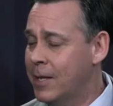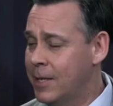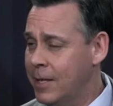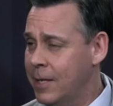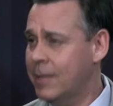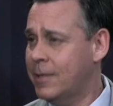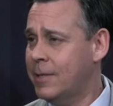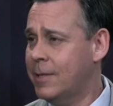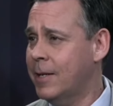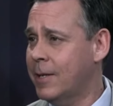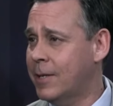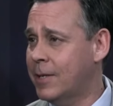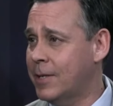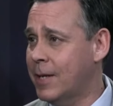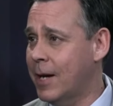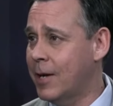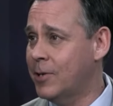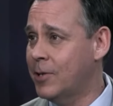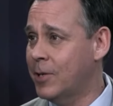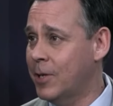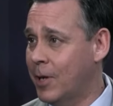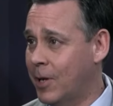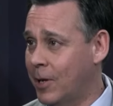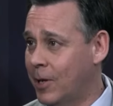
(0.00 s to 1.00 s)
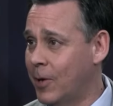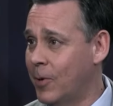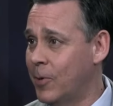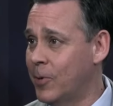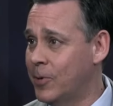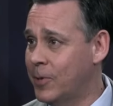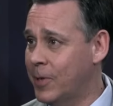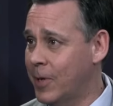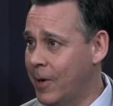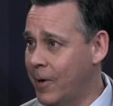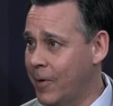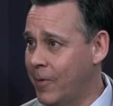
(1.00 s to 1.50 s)
T S X mm-hmm. actually
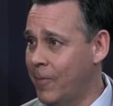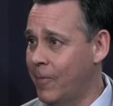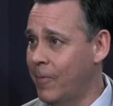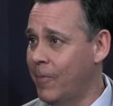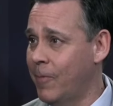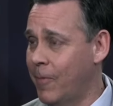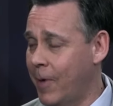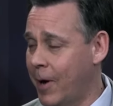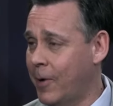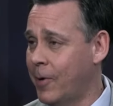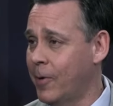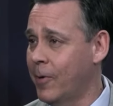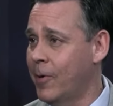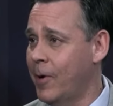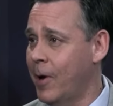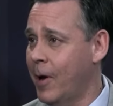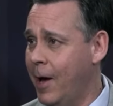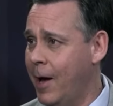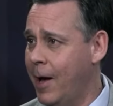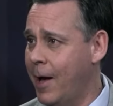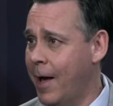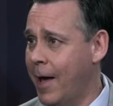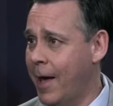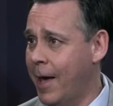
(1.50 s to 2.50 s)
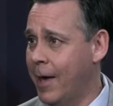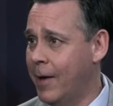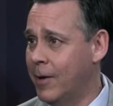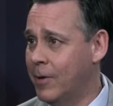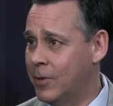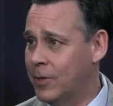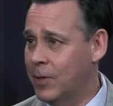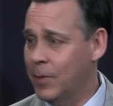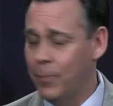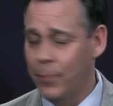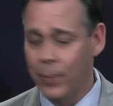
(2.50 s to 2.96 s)
closed at a record high, and yeah.